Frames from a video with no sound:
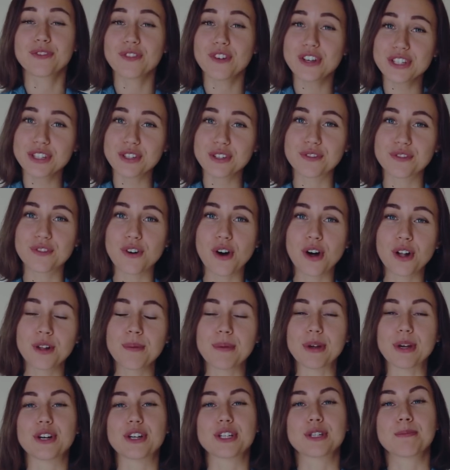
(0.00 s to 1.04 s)
First of all,
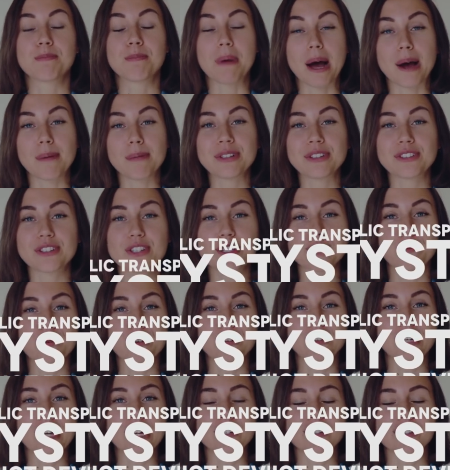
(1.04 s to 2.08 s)
because public
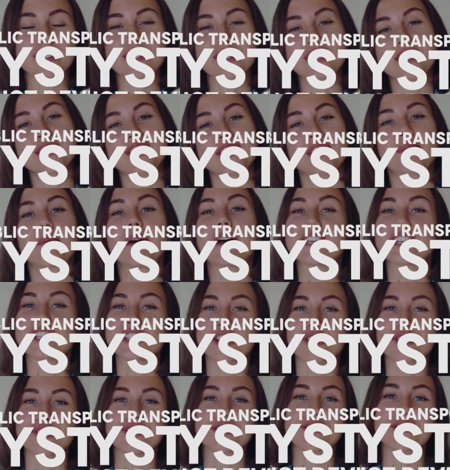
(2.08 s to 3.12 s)
transportation system is
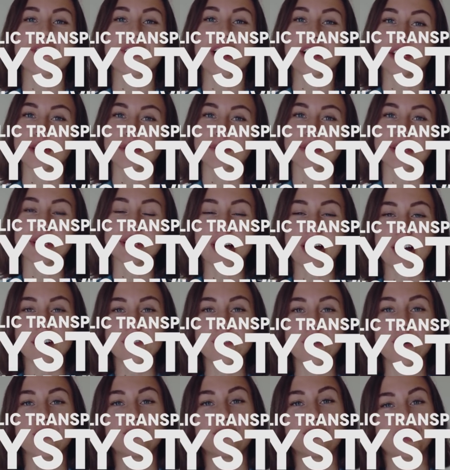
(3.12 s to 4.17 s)
not developed enough
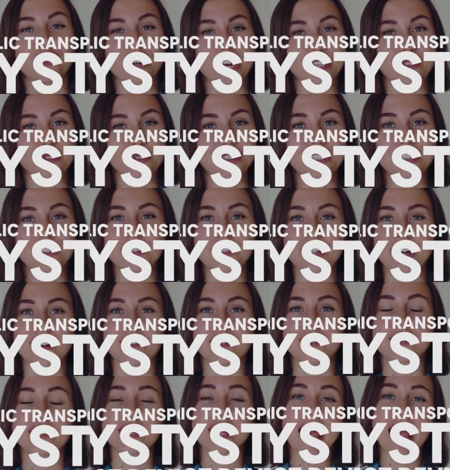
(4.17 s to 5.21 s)
for regular
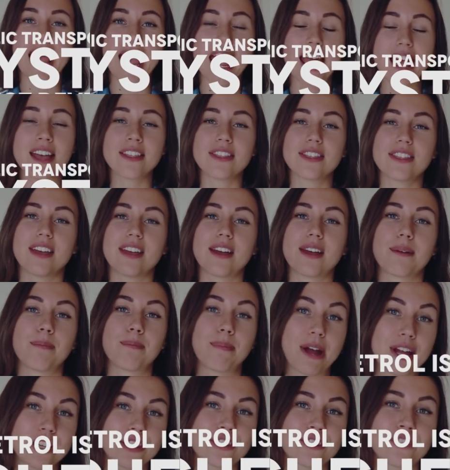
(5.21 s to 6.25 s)
travels and the
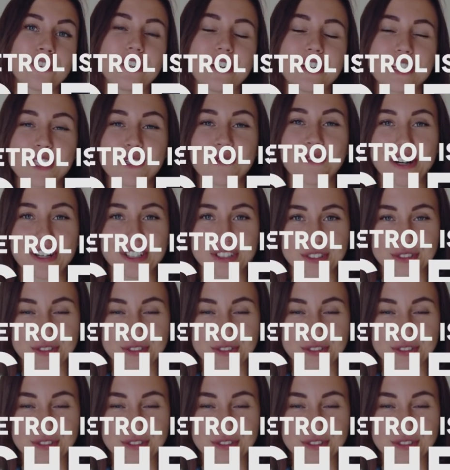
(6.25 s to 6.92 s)
petrol is quite